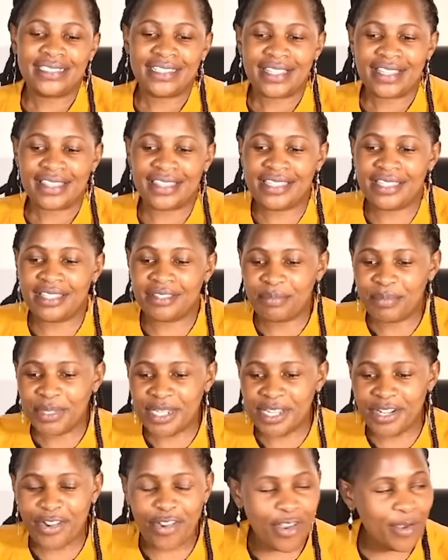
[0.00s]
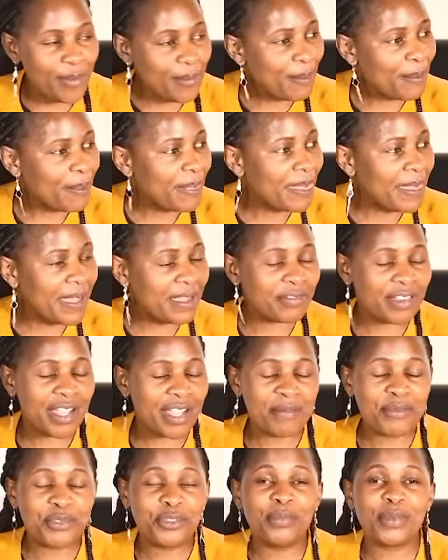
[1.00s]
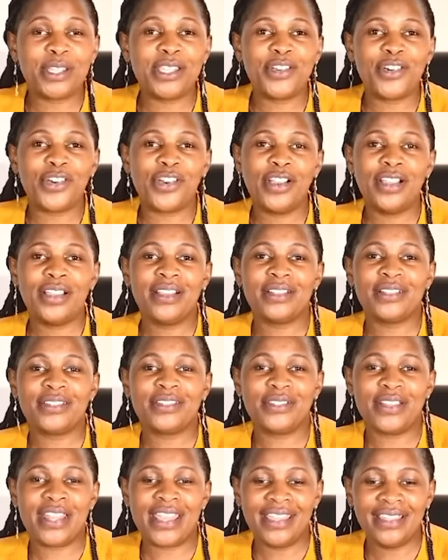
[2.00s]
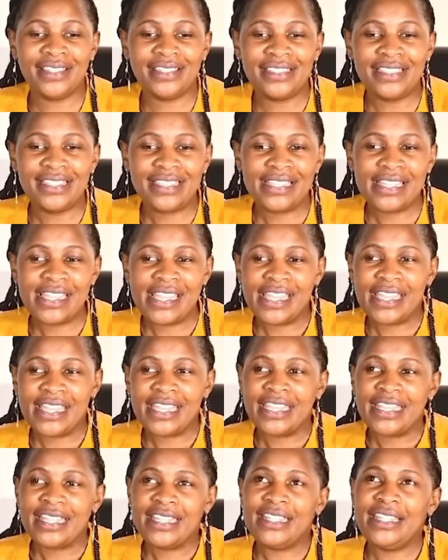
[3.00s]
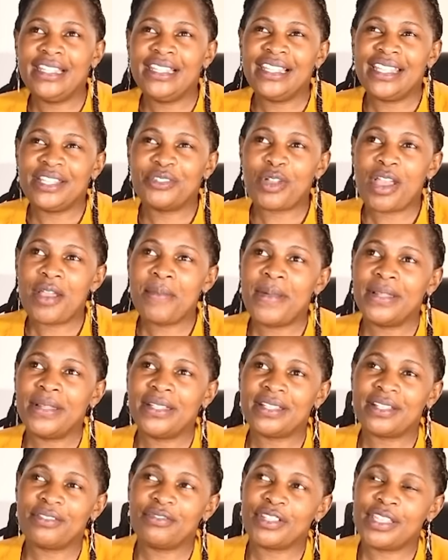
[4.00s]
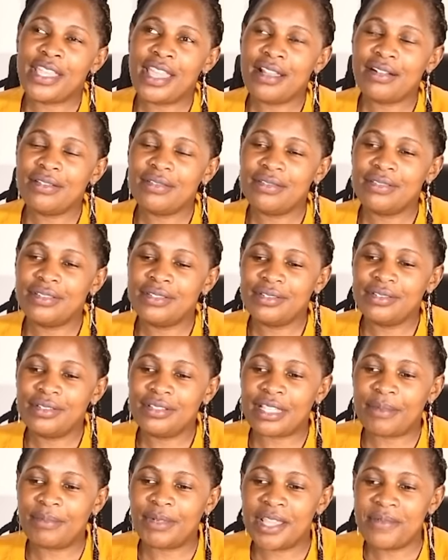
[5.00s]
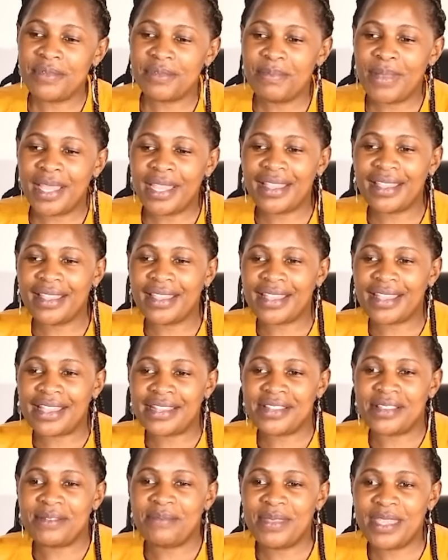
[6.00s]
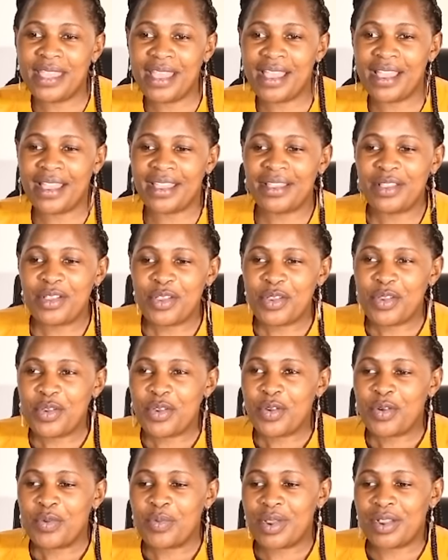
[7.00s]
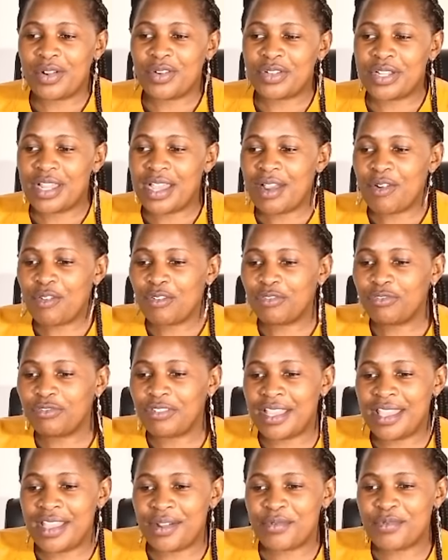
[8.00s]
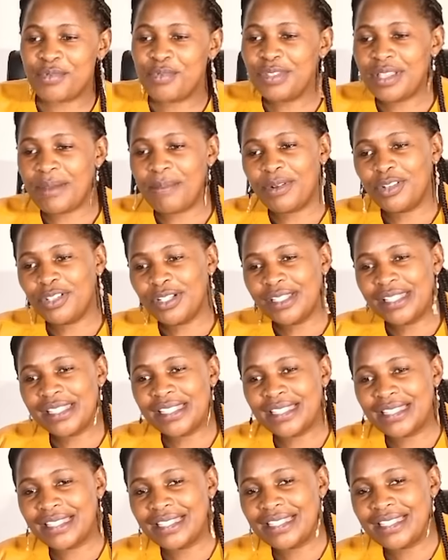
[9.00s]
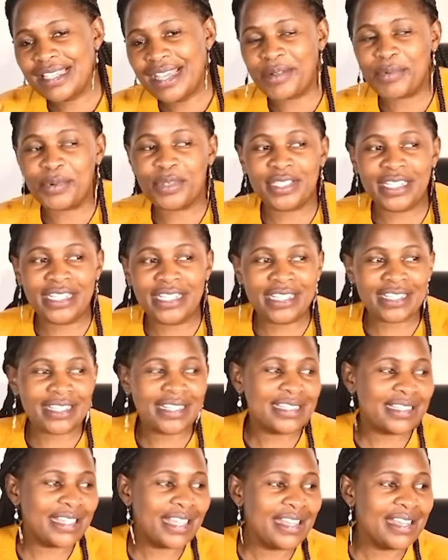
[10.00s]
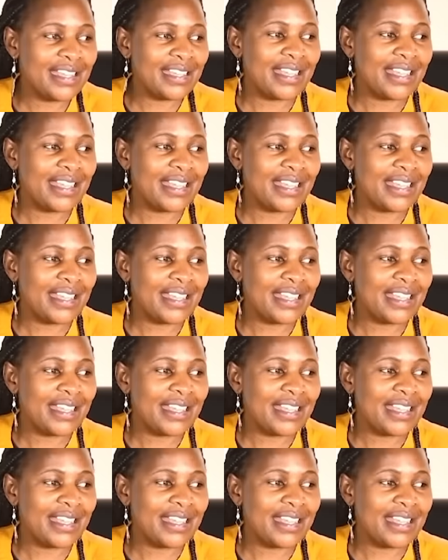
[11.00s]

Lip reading: This is Brico. I've come to Brico today. Nililetwa hapa na rafiki yangu sometimes back, kaniambia wako na offer ya kuuza plots. I was interested.